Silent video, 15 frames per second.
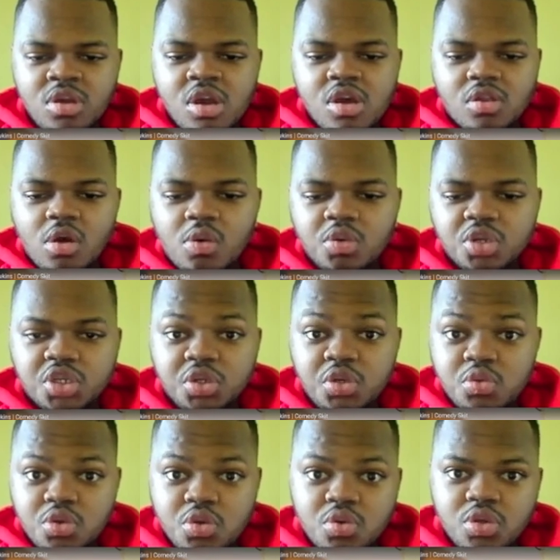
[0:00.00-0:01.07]
long as you
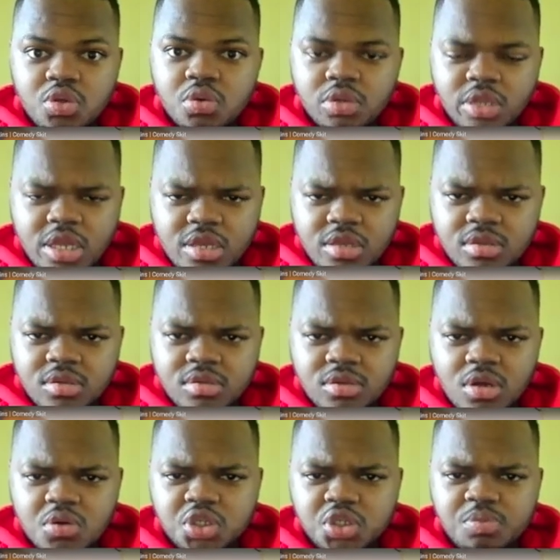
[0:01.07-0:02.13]
do your thing,
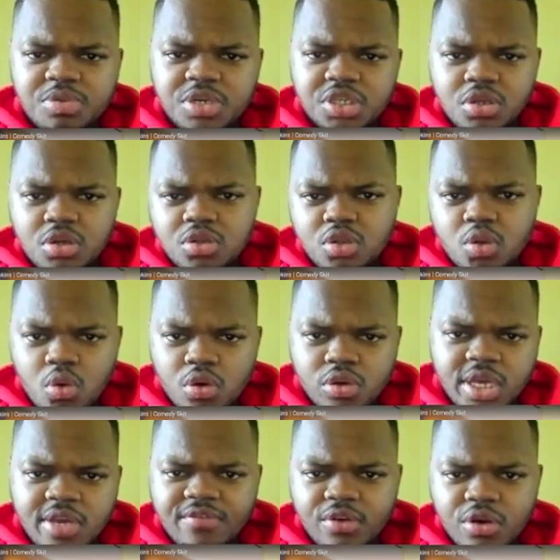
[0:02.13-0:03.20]
long as you put the work
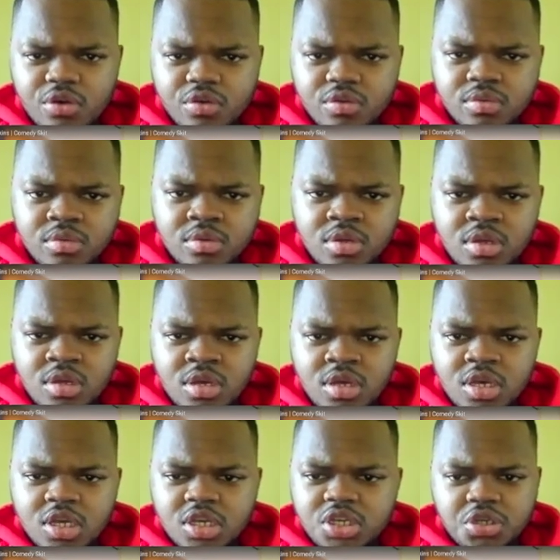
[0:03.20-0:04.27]
in for her,
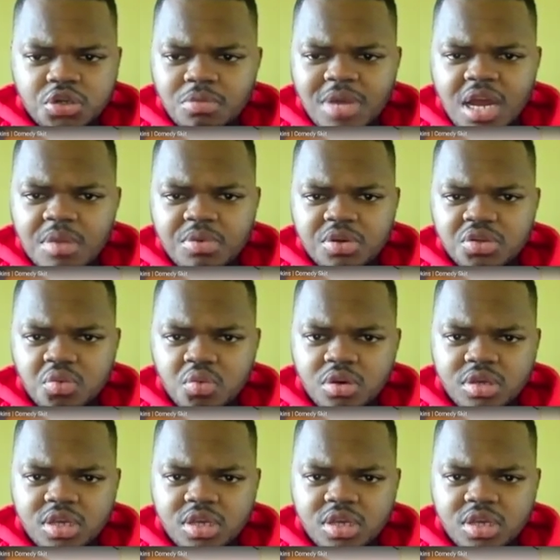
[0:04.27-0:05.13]
she don't mind putting the work